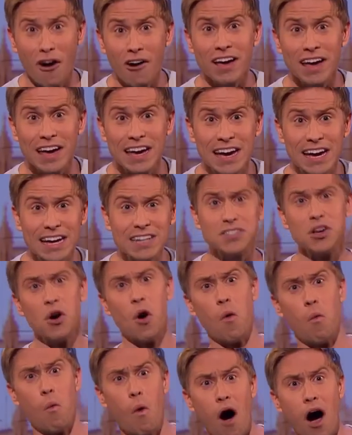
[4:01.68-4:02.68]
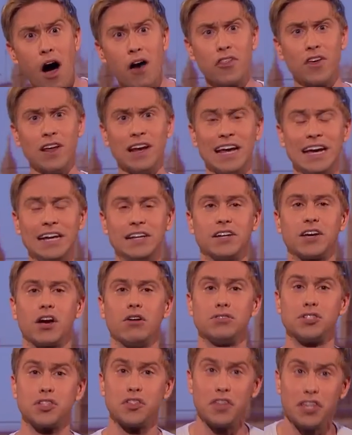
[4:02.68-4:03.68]
right His What other leader
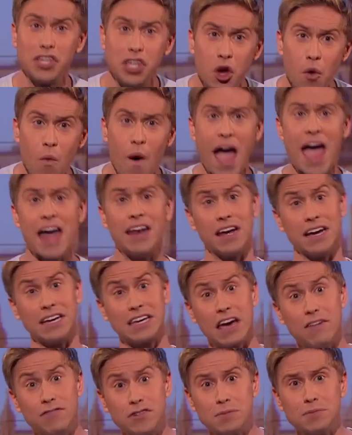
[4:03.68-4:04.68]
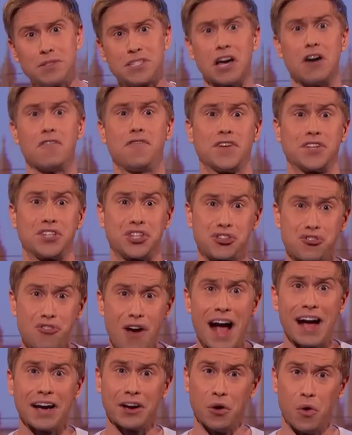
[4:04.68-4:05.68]
goes to the UN and gives himself a
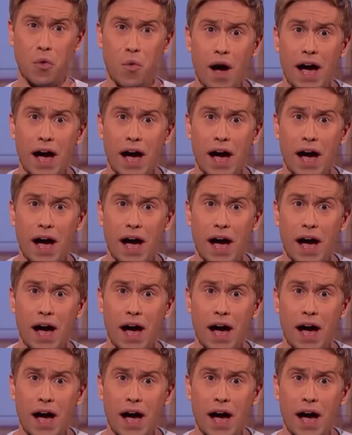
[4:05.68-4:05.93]
strangle